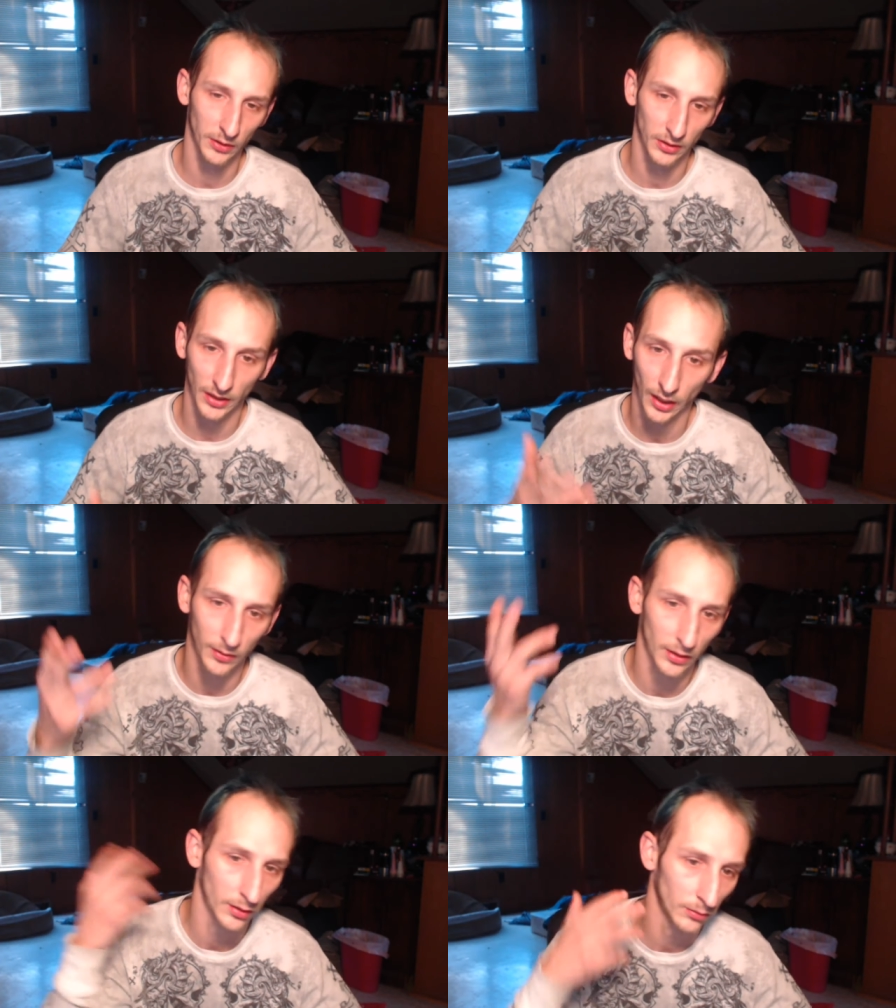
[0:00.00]

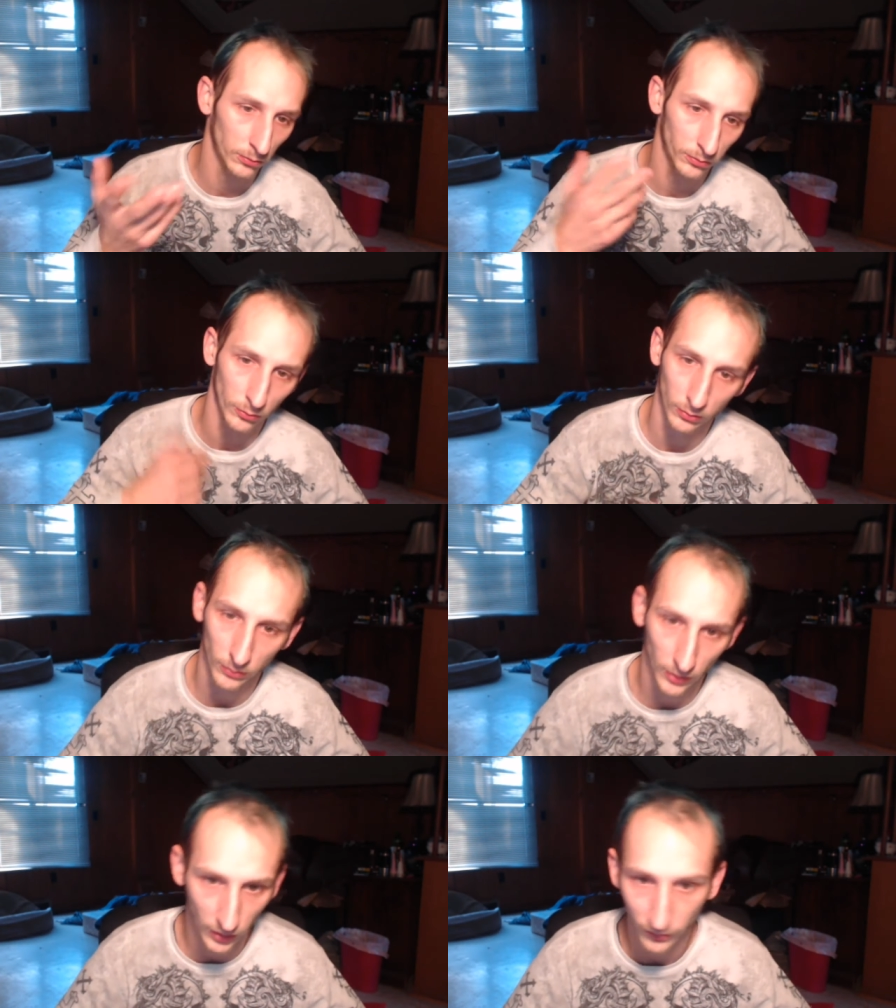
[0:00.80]
gaming,
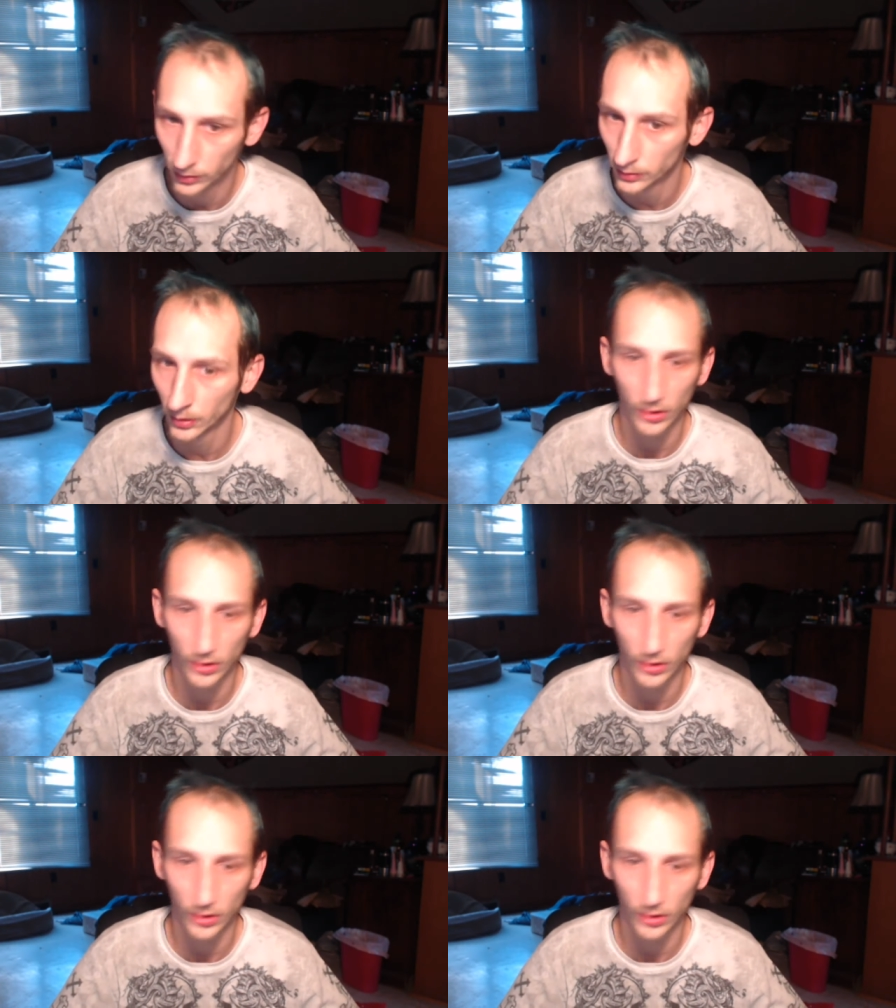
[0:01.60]
whatever.